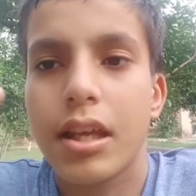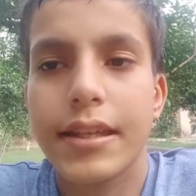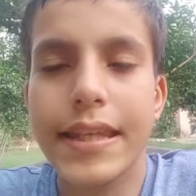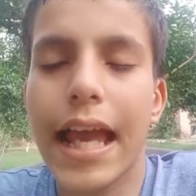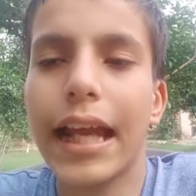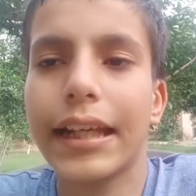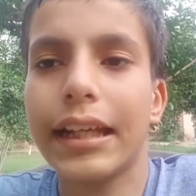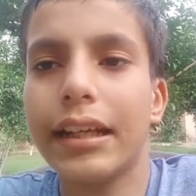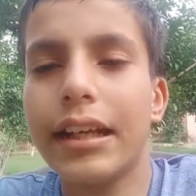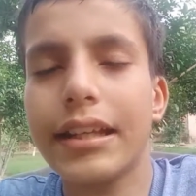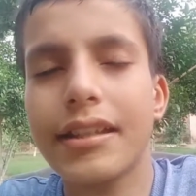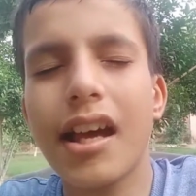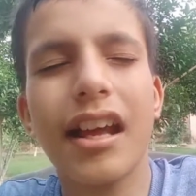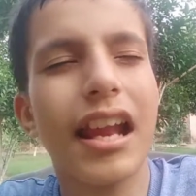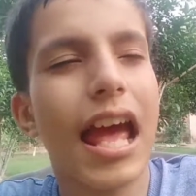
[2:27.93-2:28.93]
Second
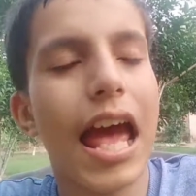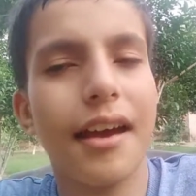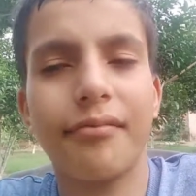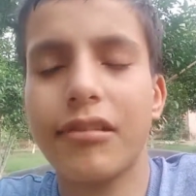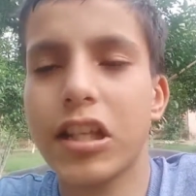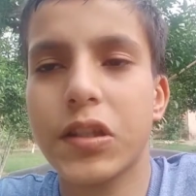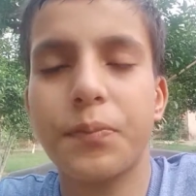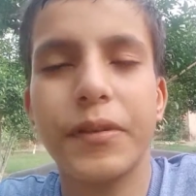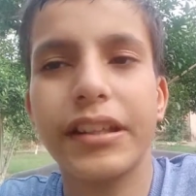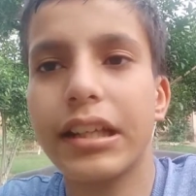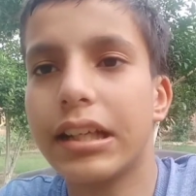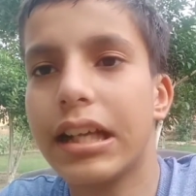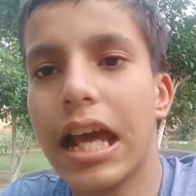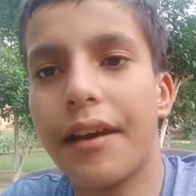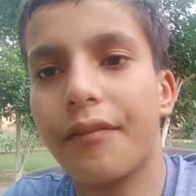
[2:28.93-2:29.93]
is our average speed
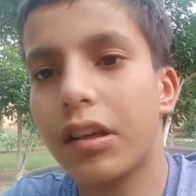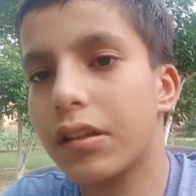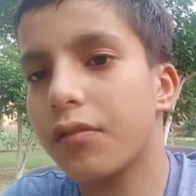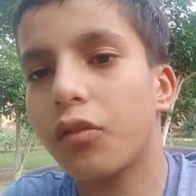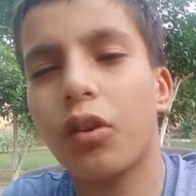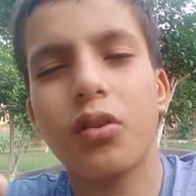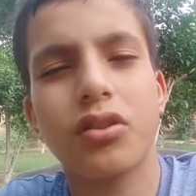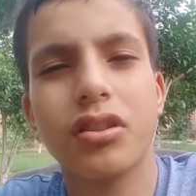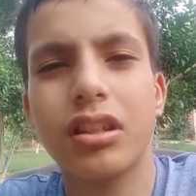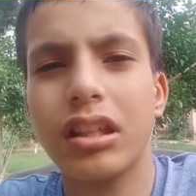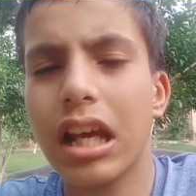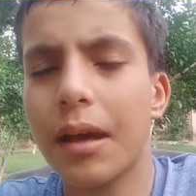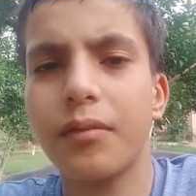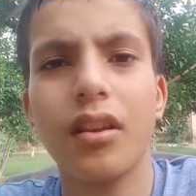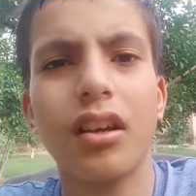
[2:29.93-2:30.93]
and average
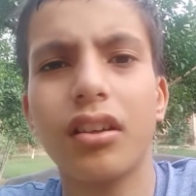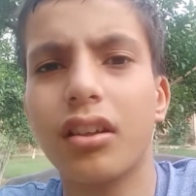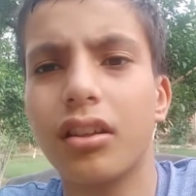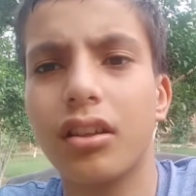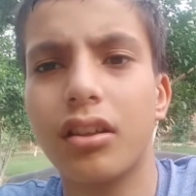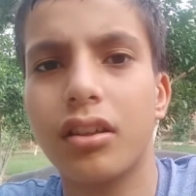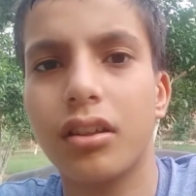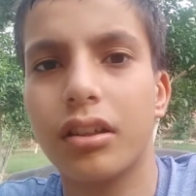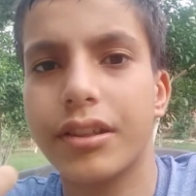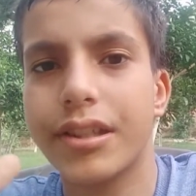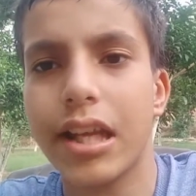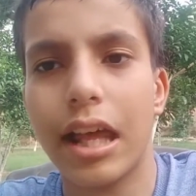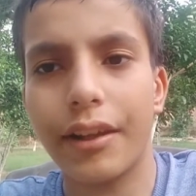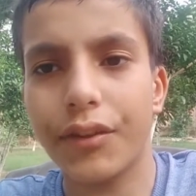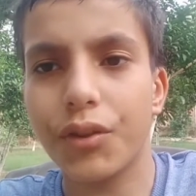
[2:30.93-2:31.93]
velocity. I'm not gonna
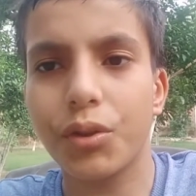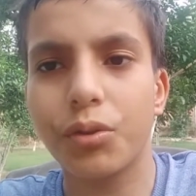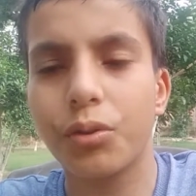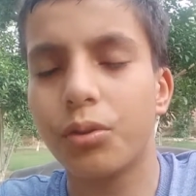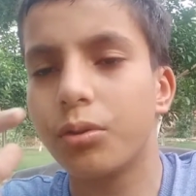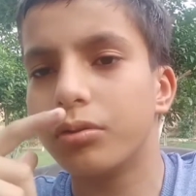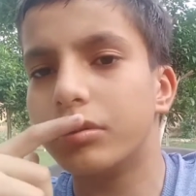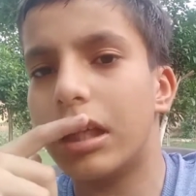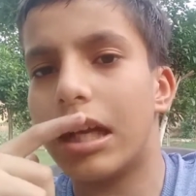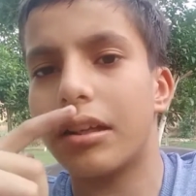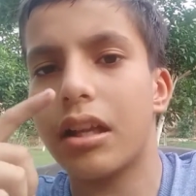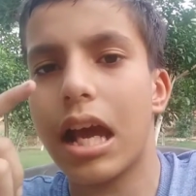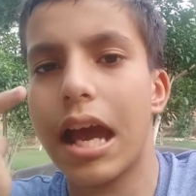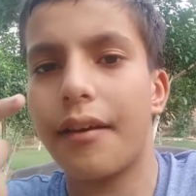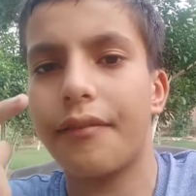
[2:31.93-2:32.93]
tell you
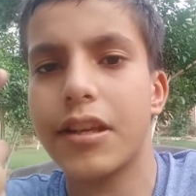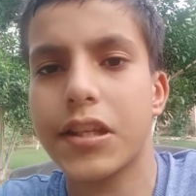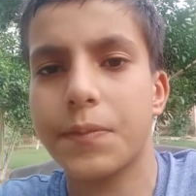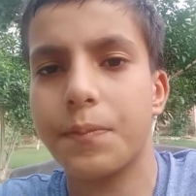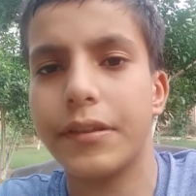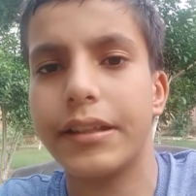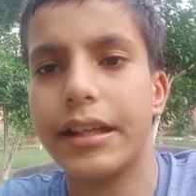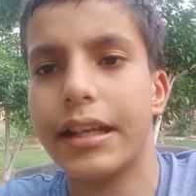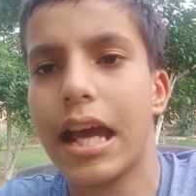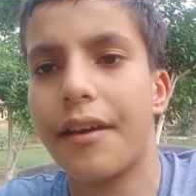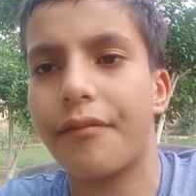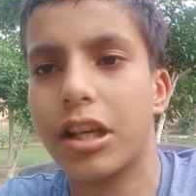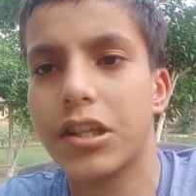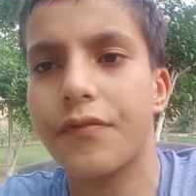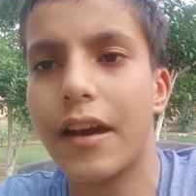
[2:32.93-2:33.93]
that average speed and
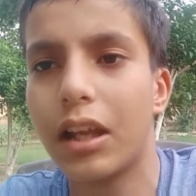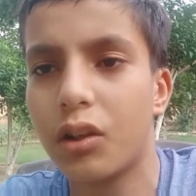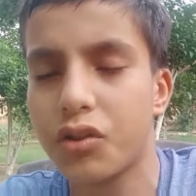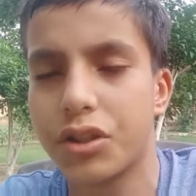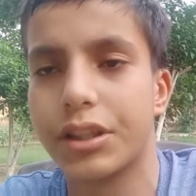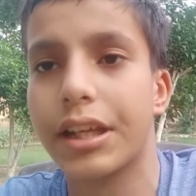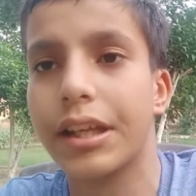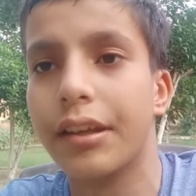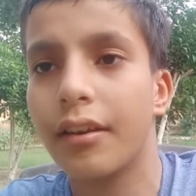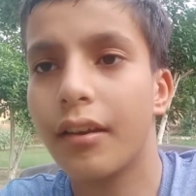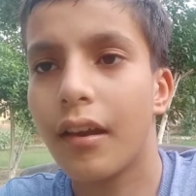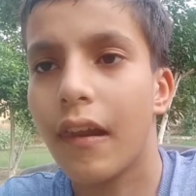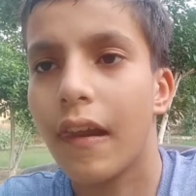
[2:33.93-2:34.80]
average velocity